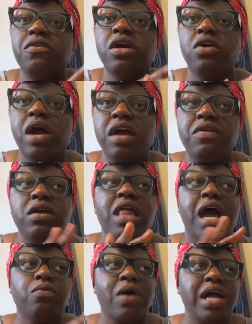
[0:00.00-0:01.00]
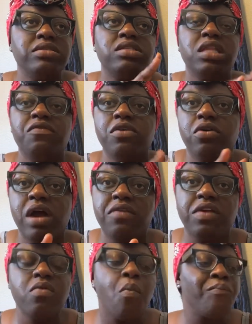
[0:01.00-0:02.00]
and gravy, like rice, liver and
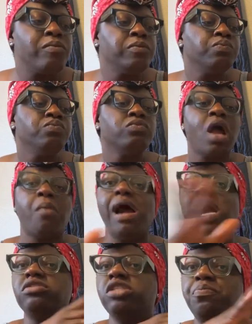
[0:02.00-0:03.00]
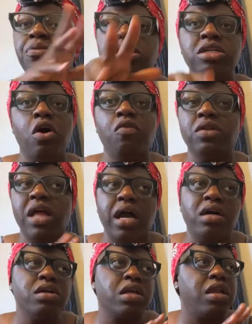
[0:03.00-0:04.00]
gravy. I'm gonna actually put it over,
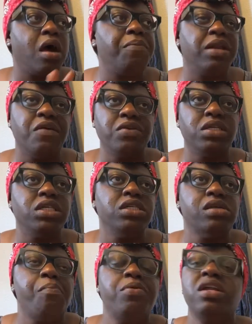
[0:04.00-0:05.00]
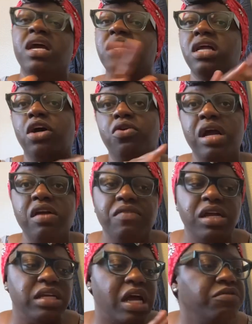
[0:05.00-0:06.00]
like cook it up and everything, and put it in a
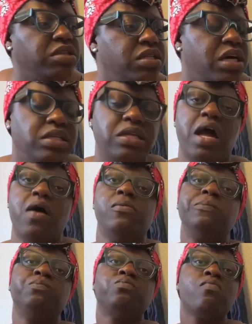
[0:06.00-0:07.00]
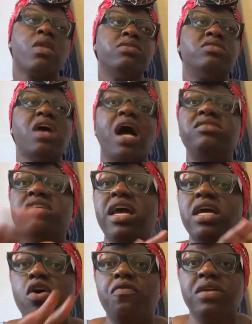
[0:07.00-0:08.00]
gravy and everything like that saute
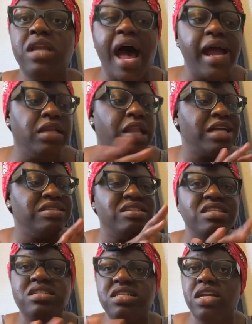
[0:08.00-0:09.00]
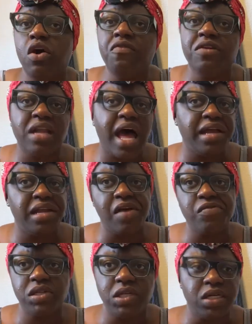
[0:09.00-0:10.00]
it overnight, like season it overnight and
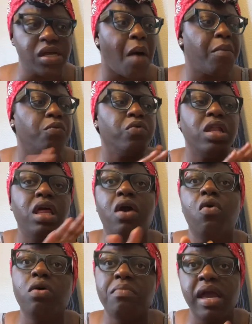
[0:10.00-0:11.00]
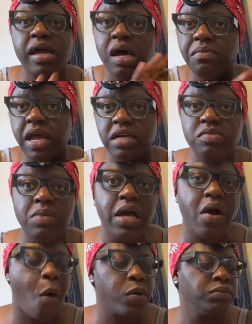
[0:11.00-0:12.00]
everything. I'm going to really gourmet it up next month.